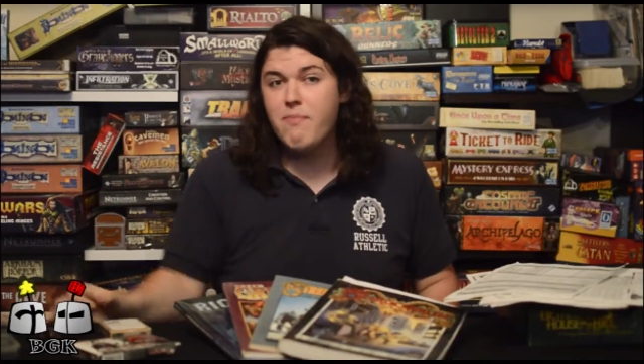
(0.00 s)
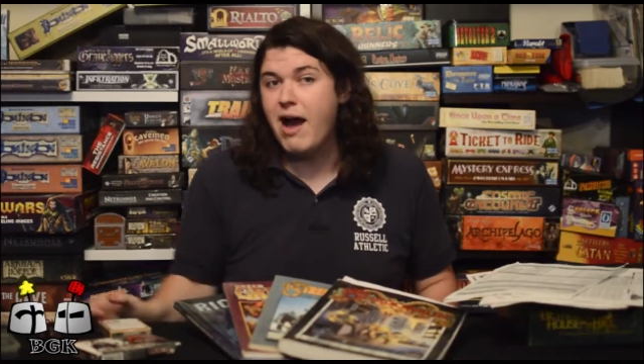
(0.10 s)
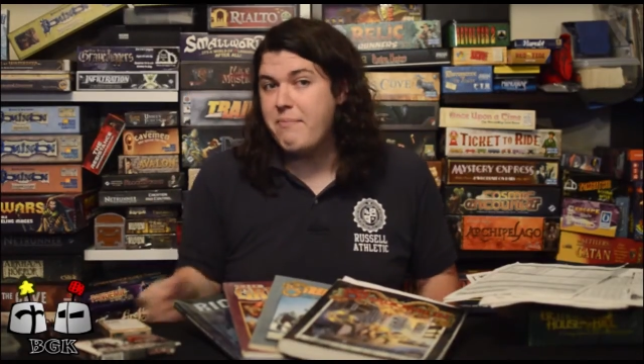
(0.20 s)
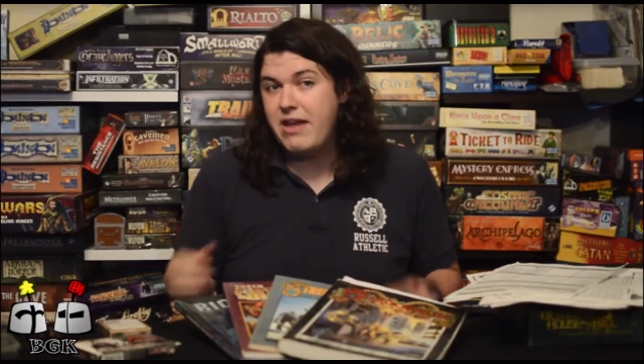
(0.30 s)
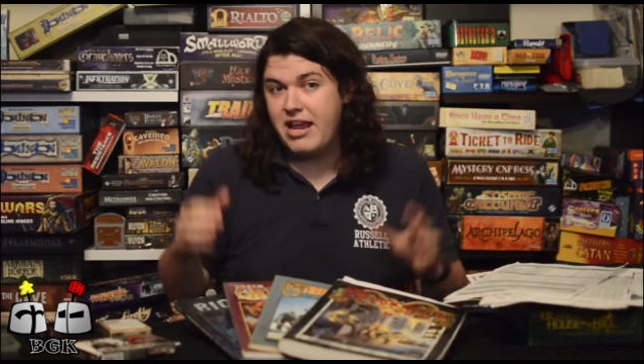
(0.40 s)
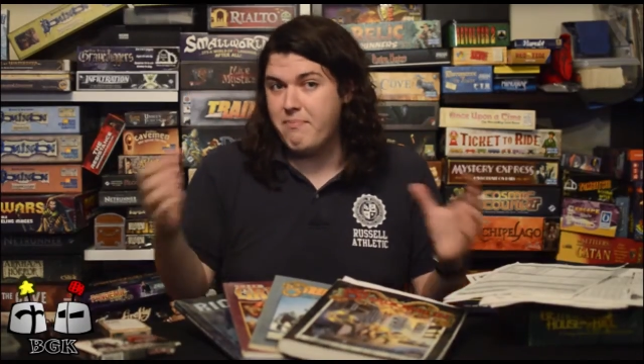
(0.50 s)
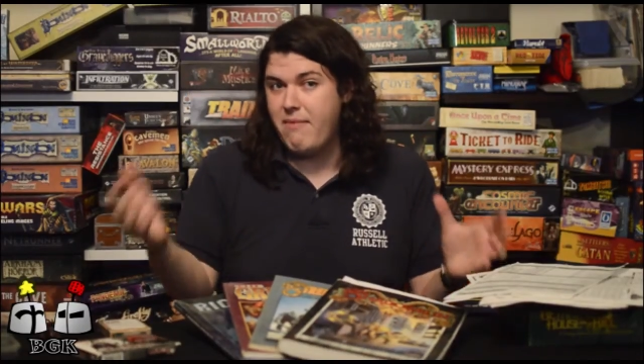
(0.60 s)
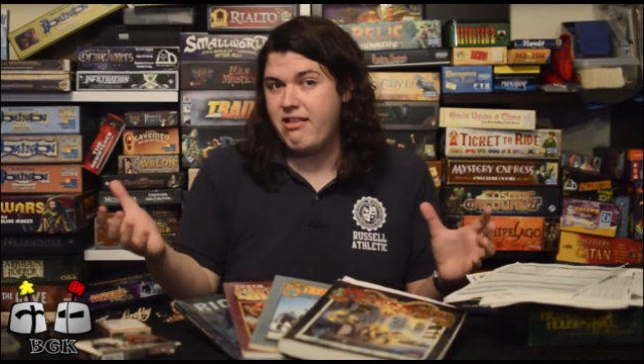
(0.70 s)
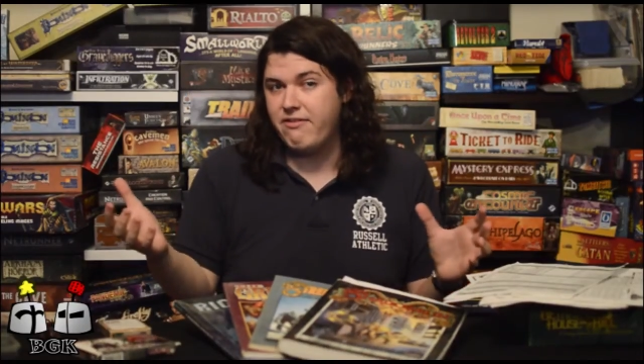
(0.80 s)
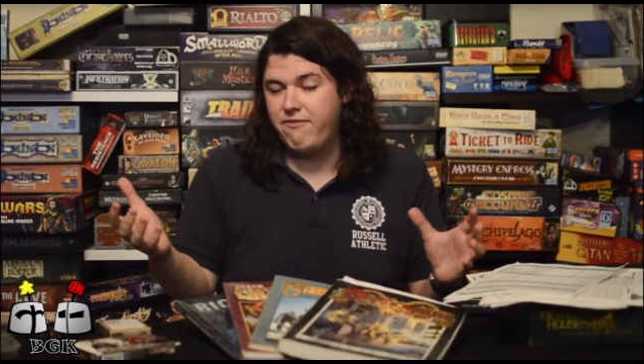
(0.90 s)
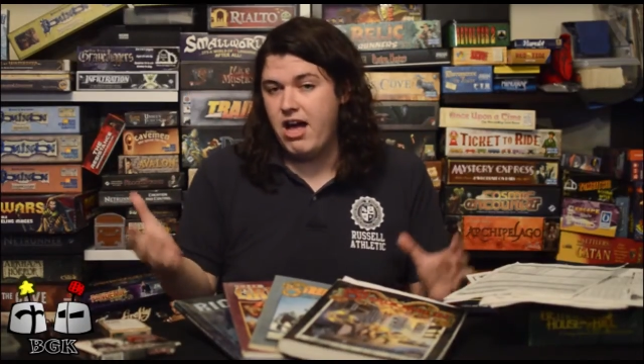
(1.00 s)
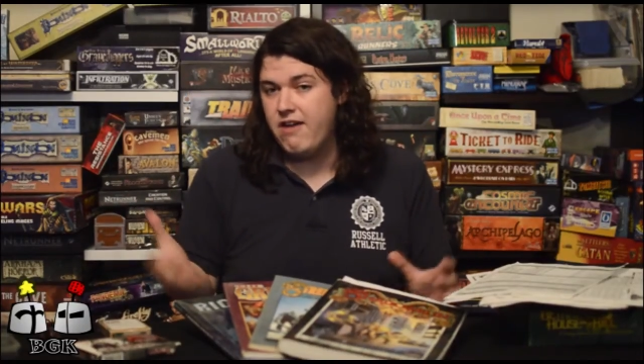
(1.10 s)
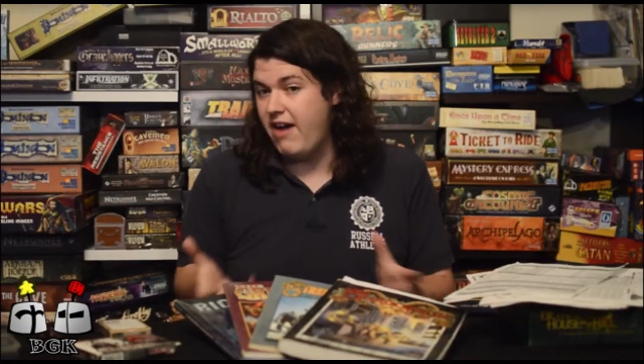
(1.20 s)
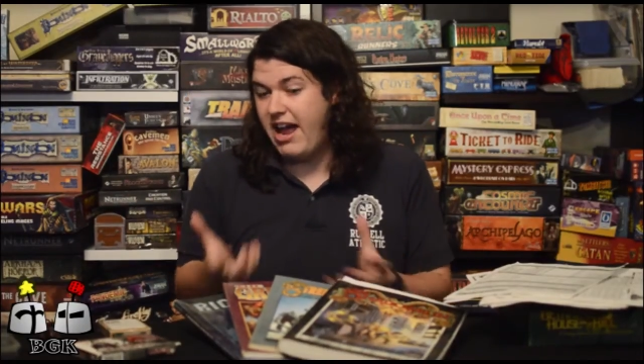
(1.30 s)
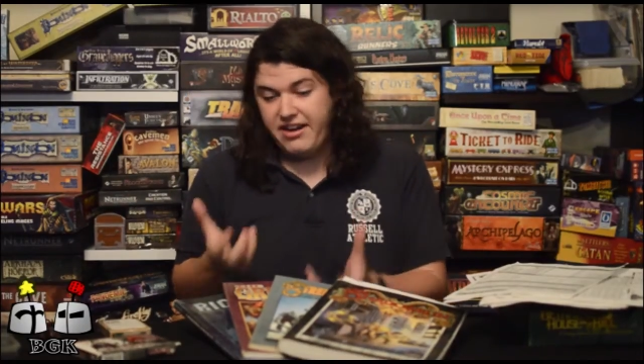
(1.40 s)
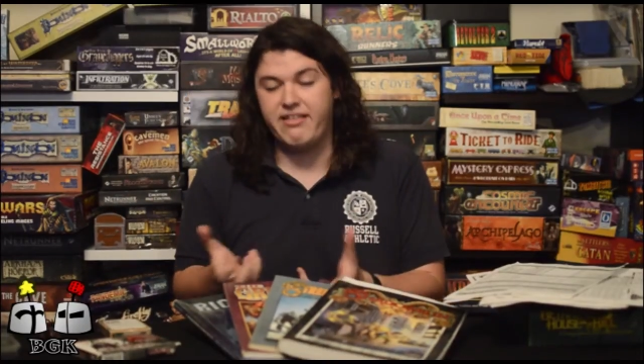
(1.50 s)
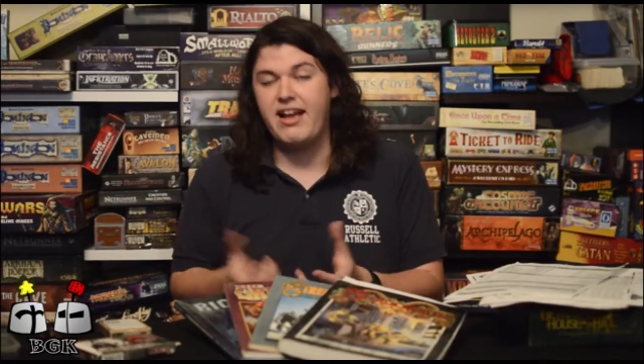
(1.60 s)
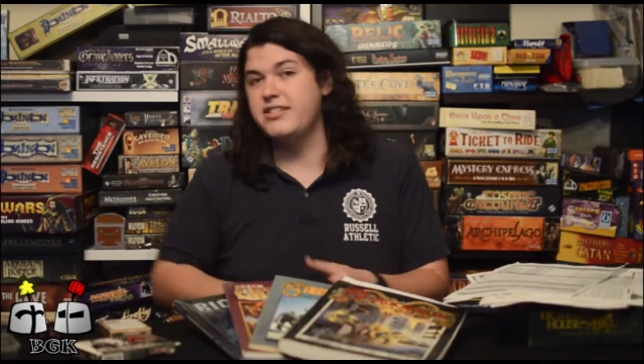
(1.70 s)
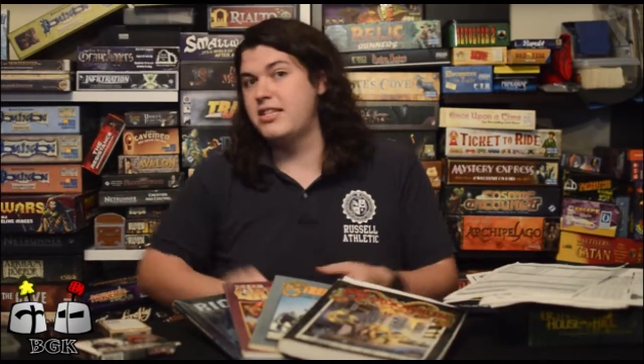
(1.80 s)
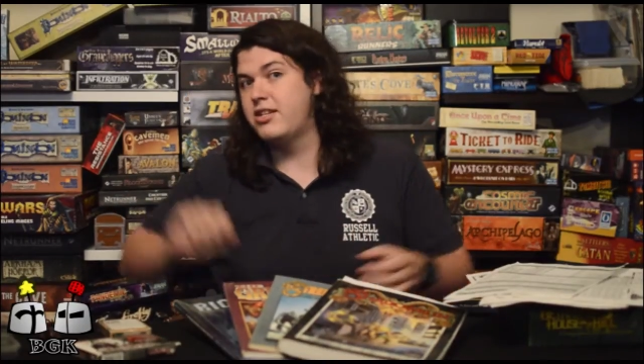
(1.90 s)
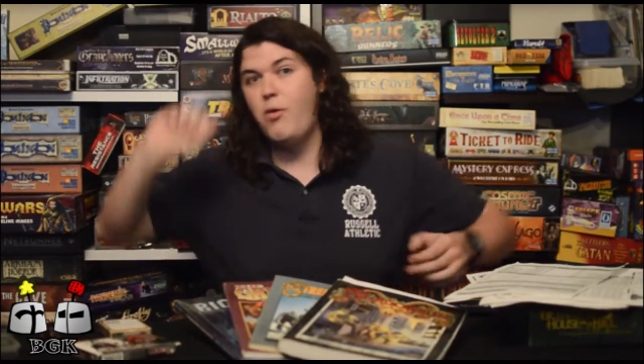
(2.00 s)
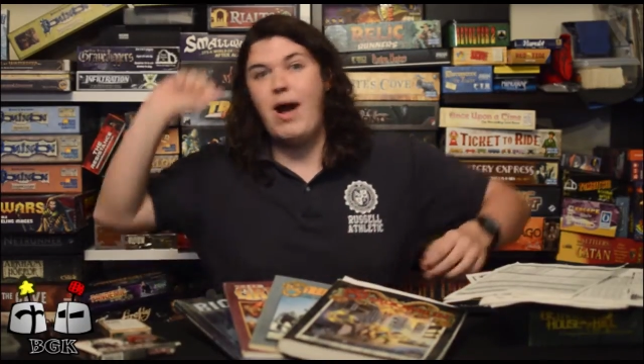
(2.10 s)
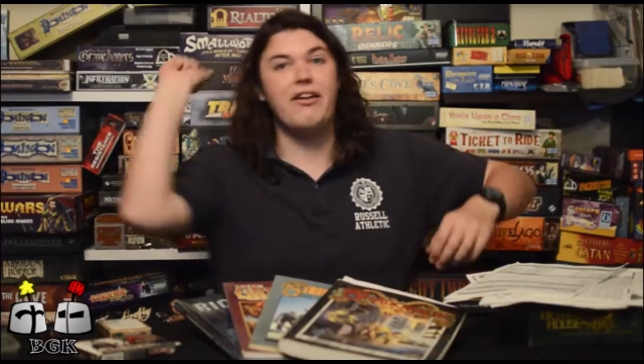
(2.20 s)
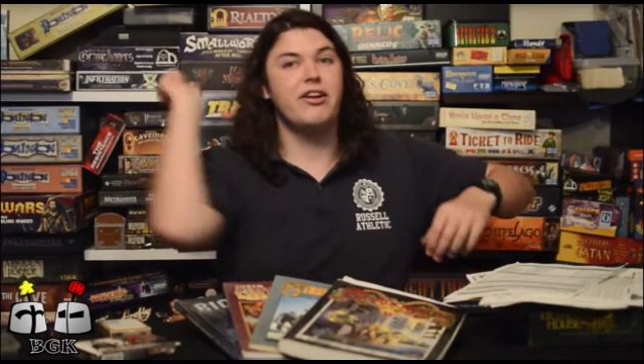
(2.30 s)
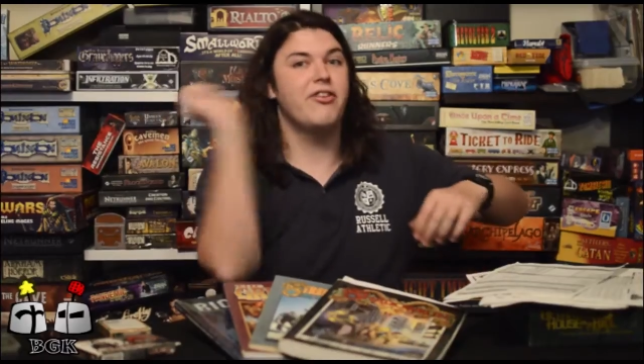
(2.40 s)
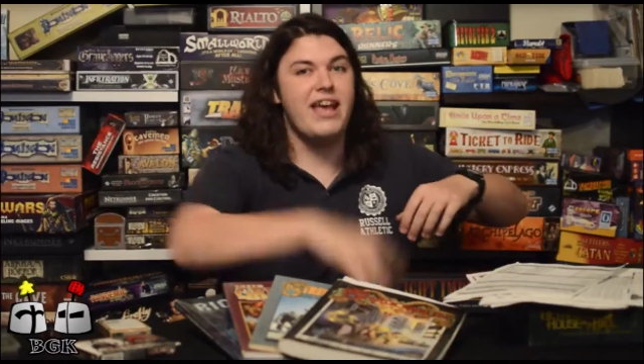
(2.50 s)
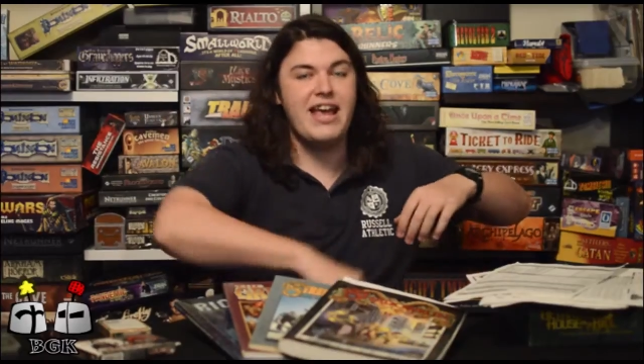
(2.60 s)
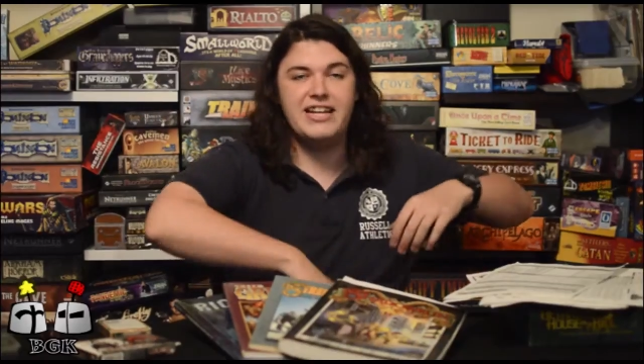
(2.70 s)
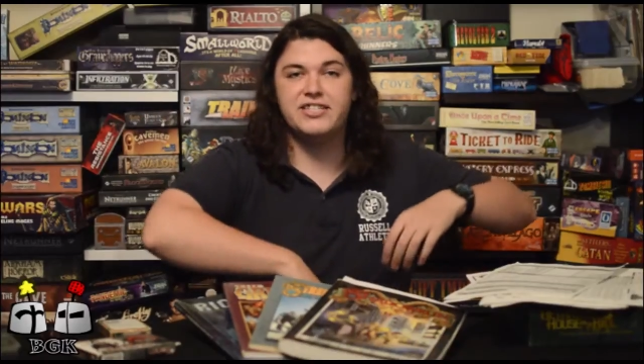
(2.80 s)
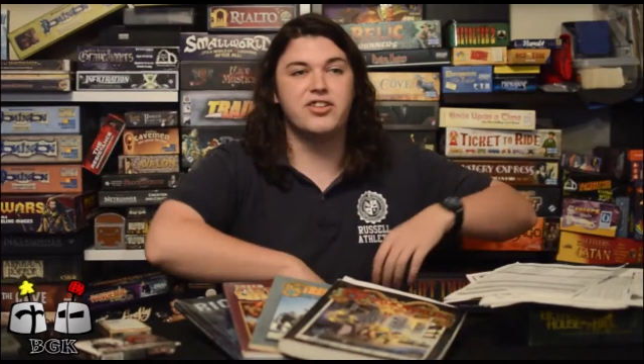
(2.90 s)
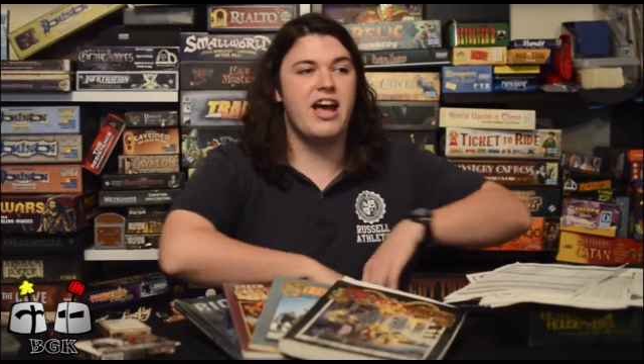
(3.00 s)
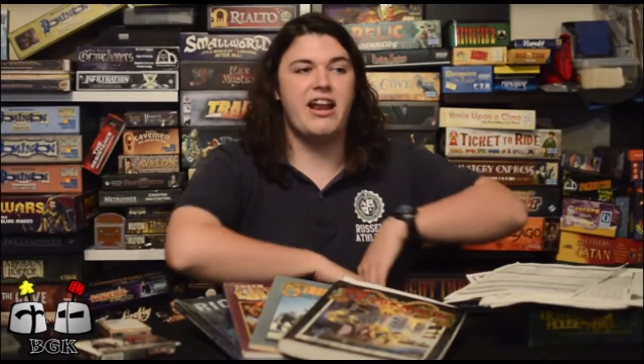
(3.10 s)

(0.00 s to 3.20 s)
You might be in a massive firefight and decide to throw out a grenade to